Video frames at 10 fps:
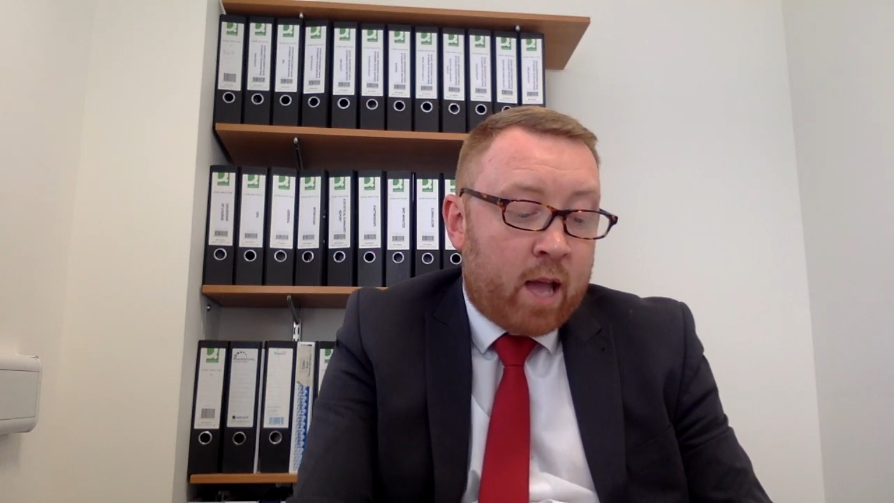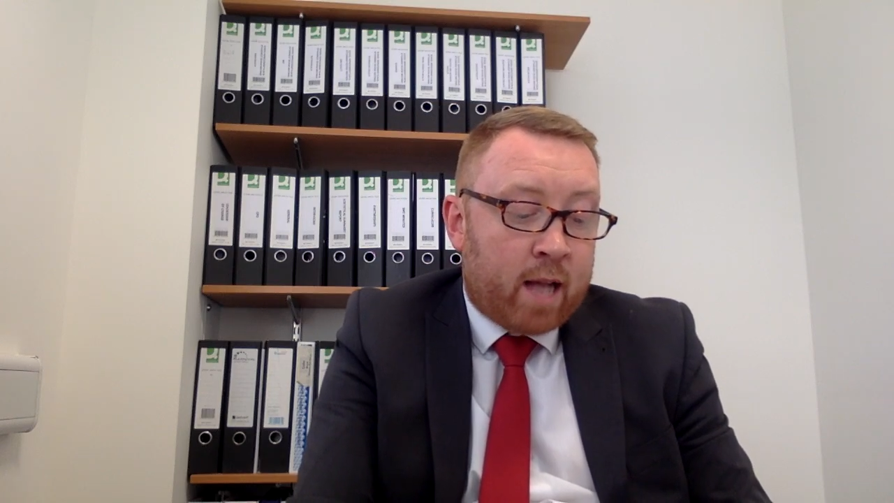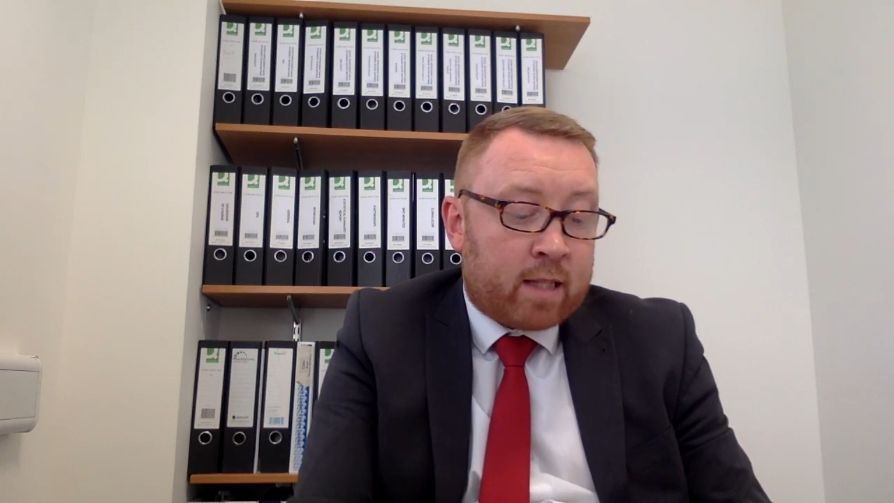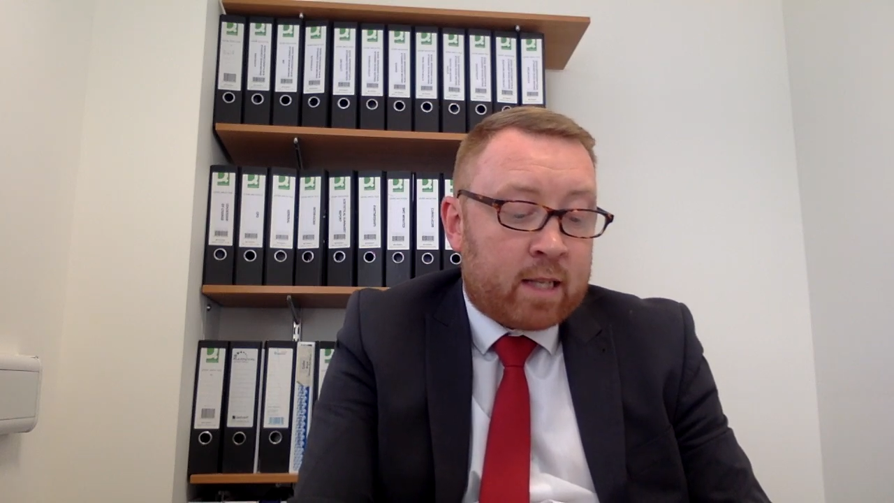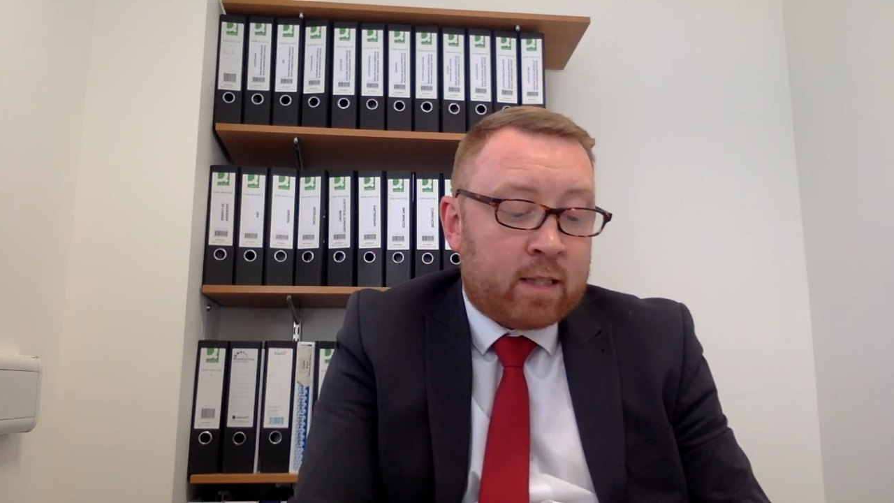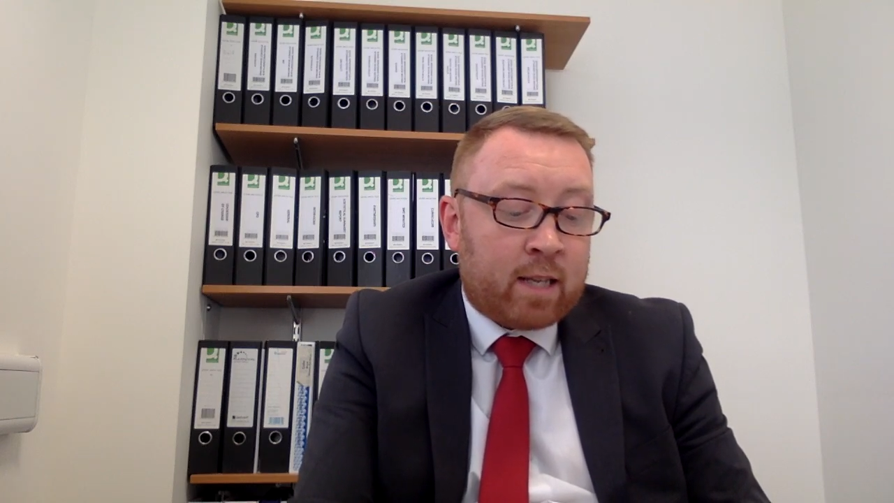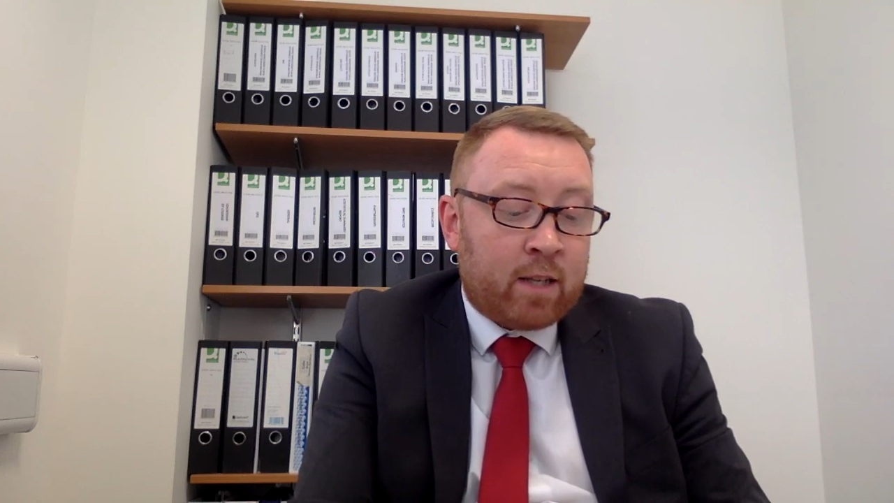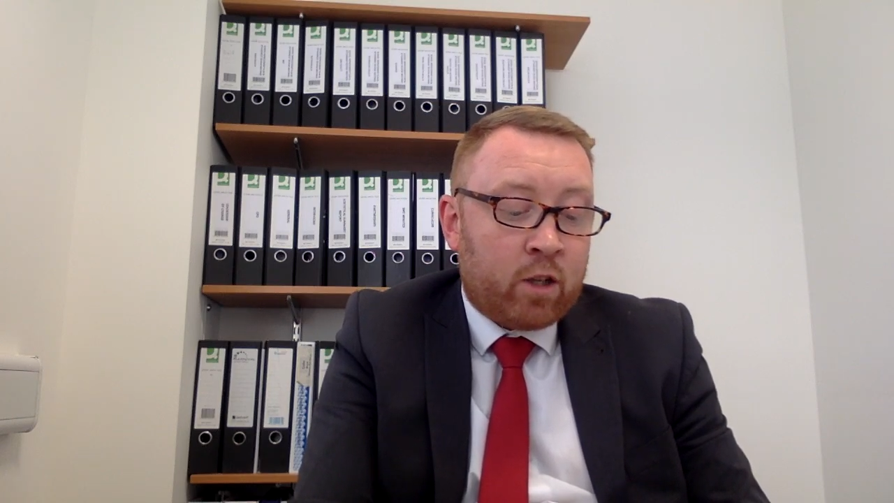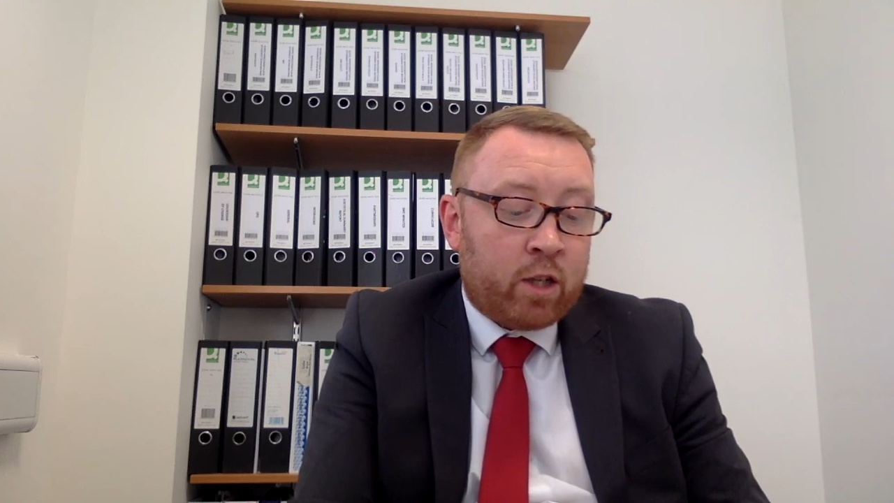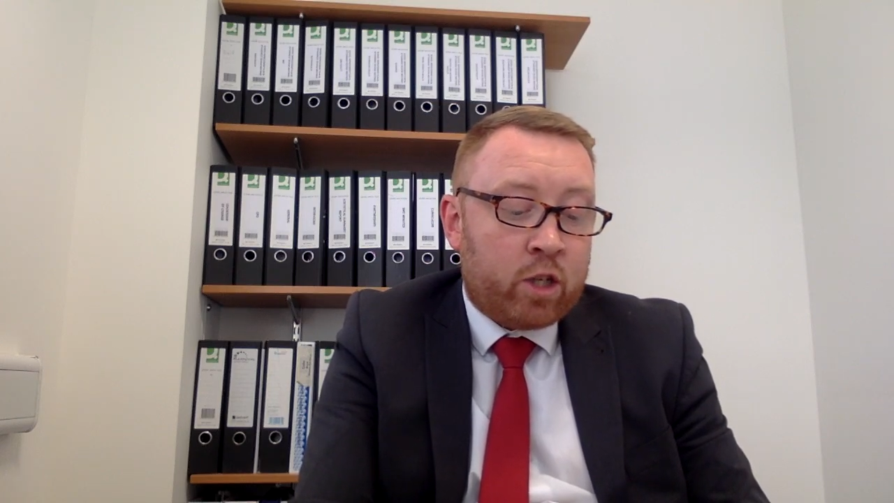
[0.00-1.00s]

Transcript: and continually